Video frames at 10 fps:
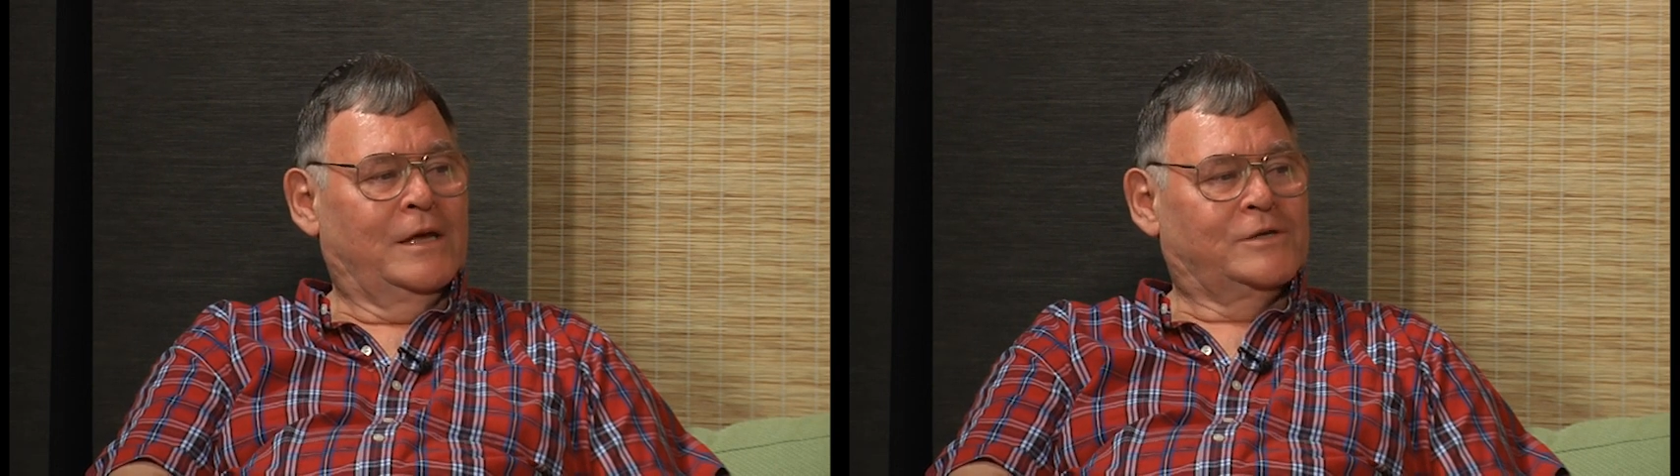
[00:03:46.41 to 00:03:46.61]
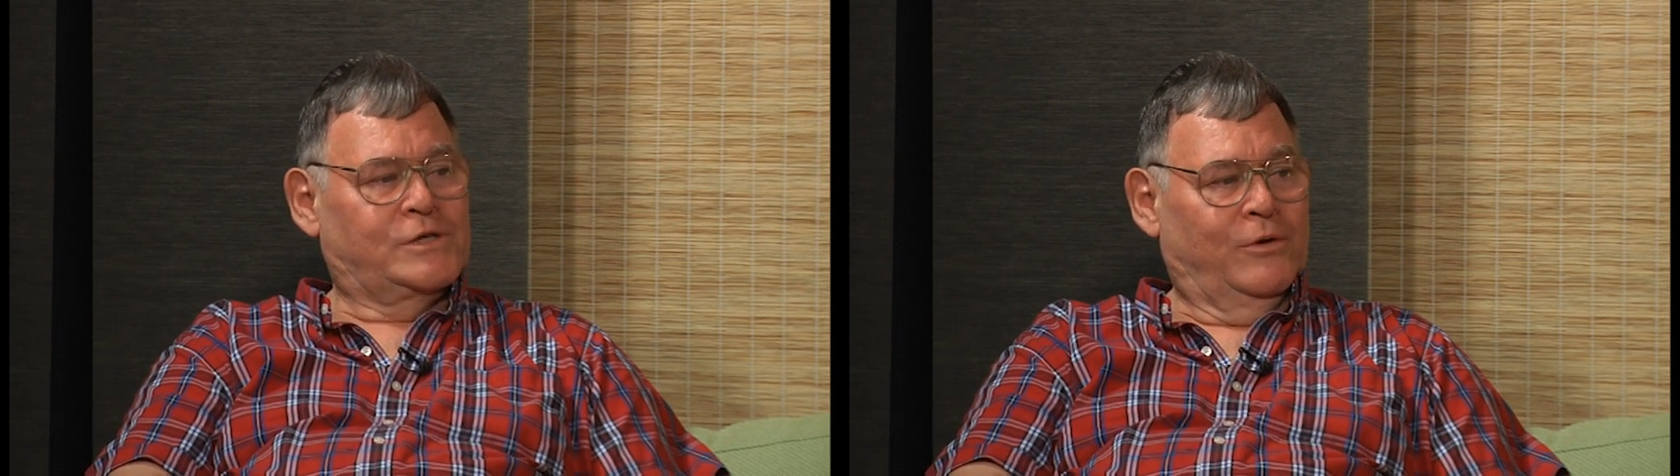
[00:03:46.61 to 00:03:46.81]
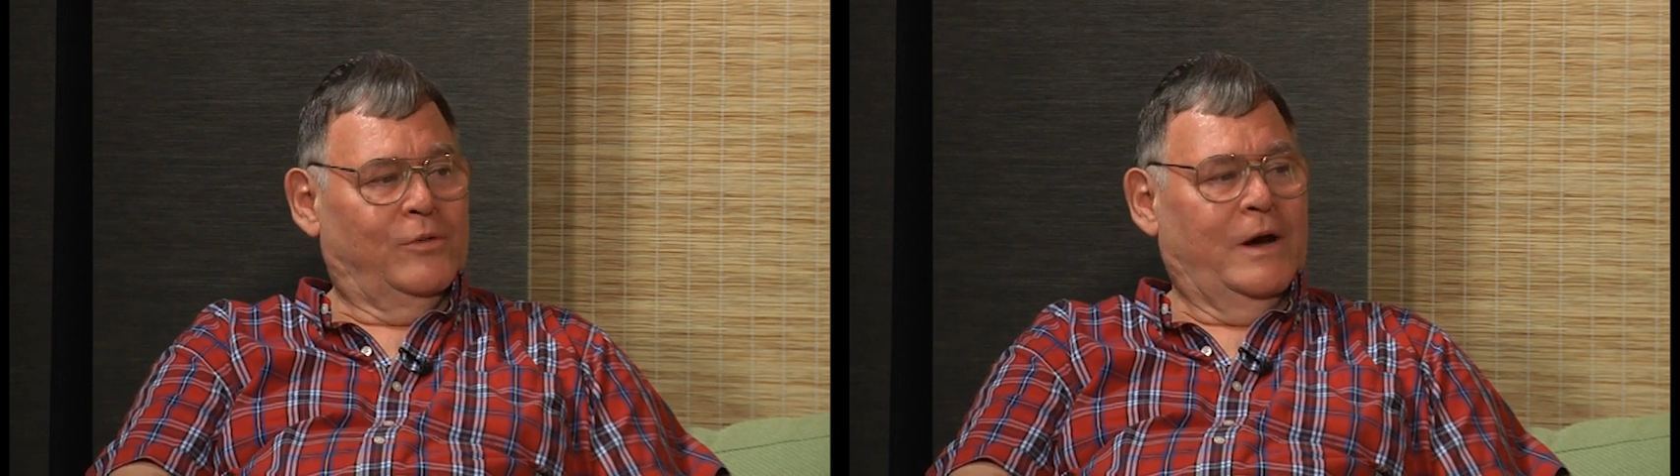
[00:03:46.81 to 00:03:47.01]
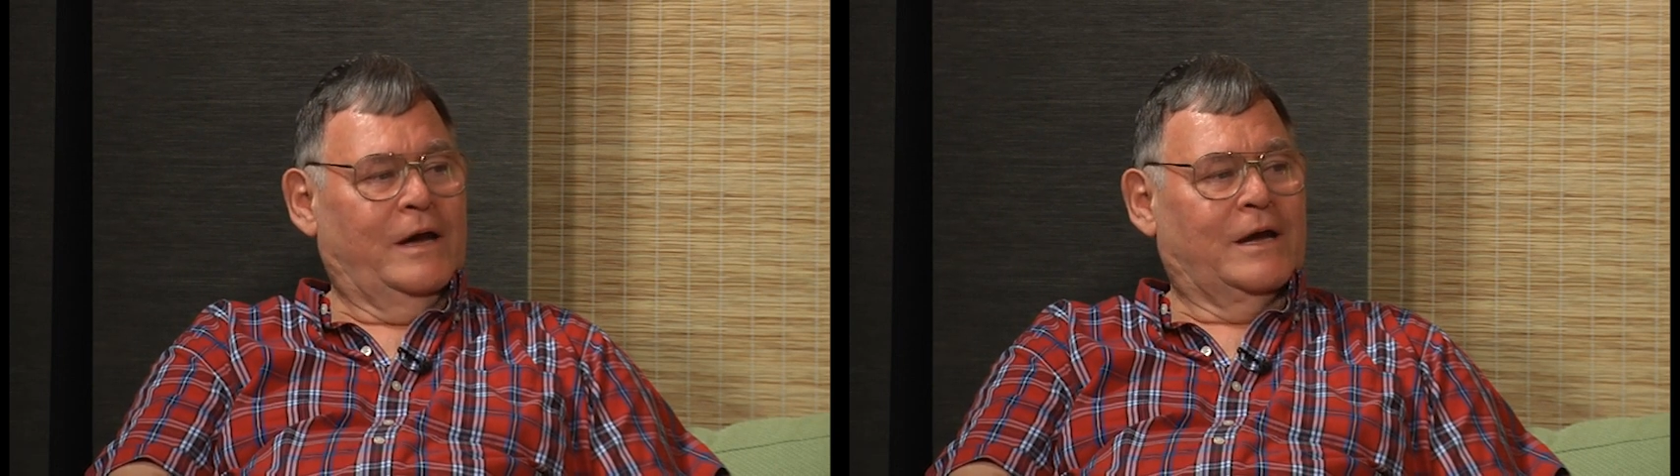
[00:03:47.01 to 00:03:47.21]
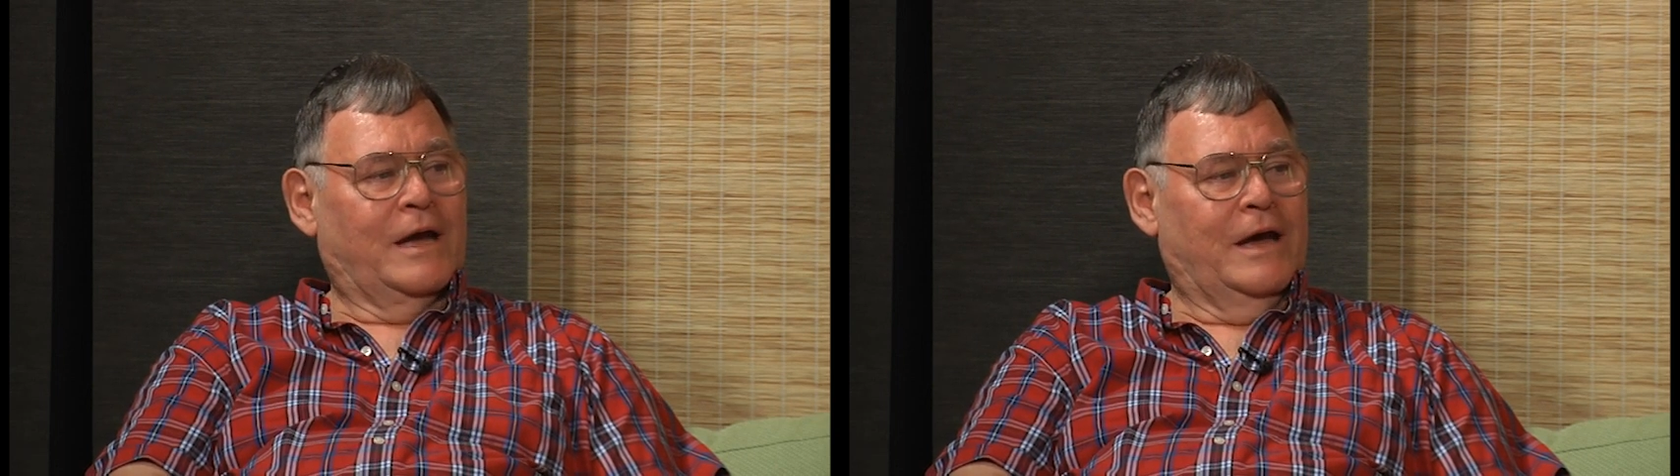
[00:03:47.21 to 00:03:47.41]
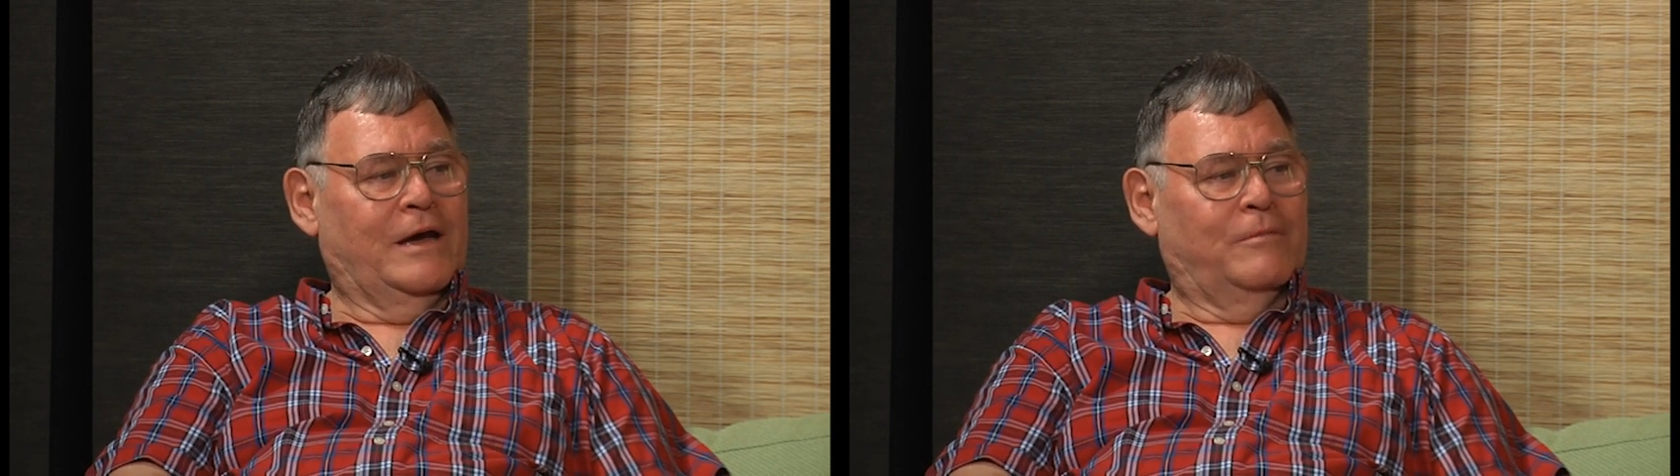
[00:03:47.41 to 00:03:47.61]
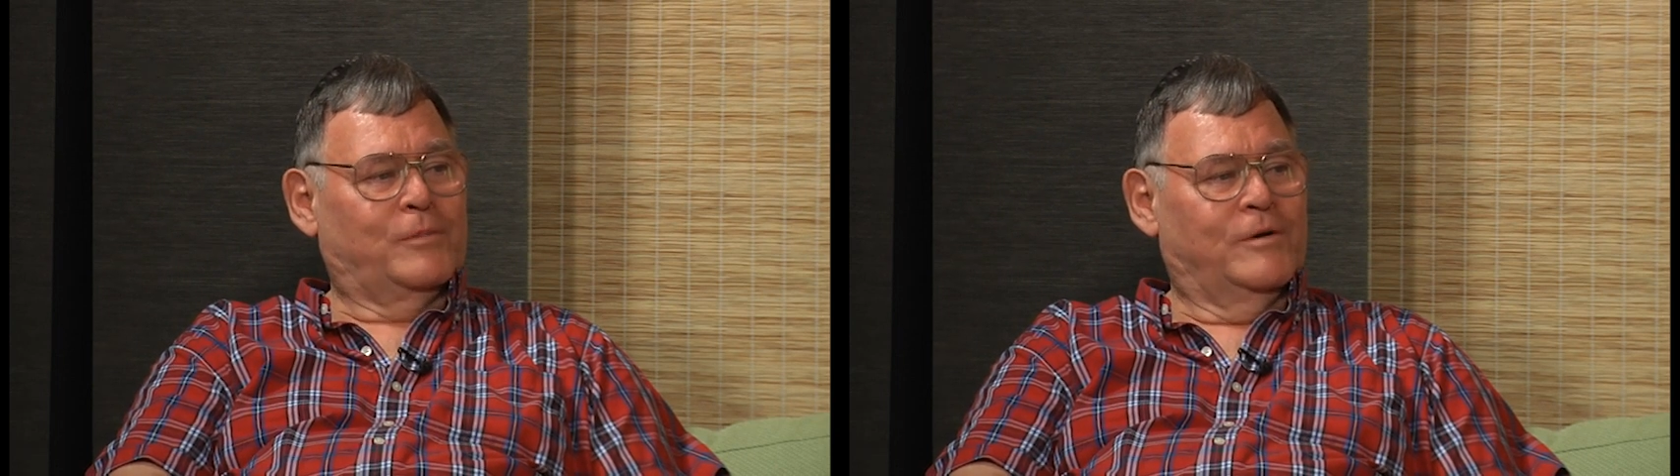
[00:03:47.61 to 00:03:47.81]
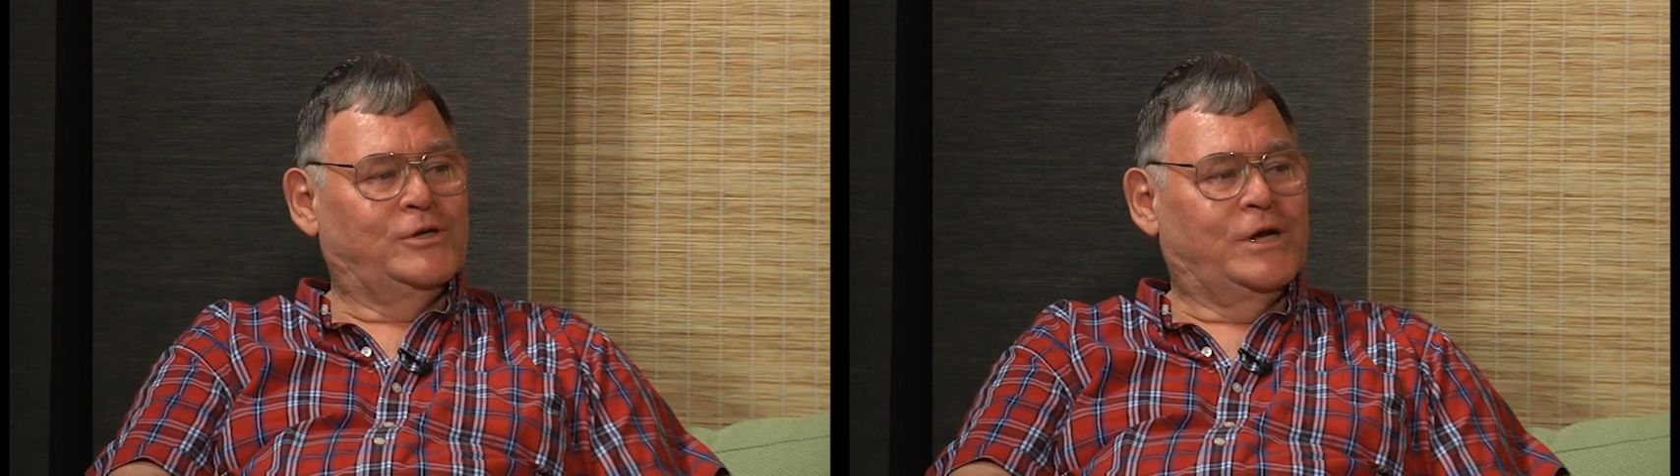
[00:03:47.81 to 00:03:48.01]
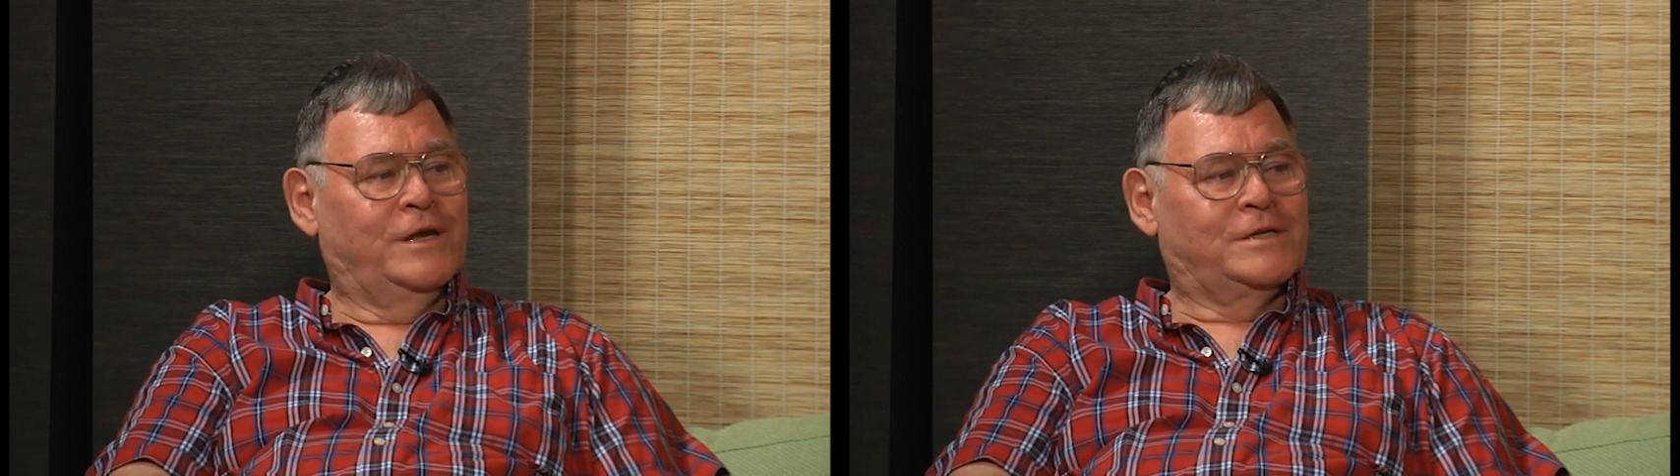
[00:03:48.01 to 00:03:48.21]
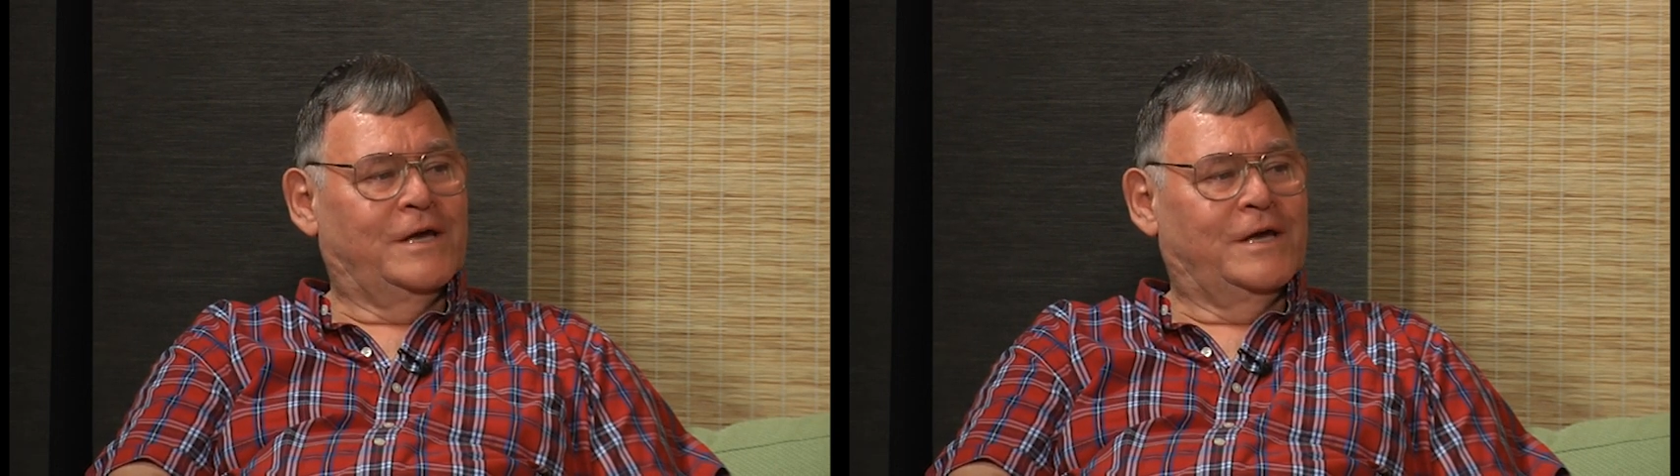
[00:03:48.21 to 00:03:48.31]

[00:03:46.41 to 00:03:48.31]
So I appreciate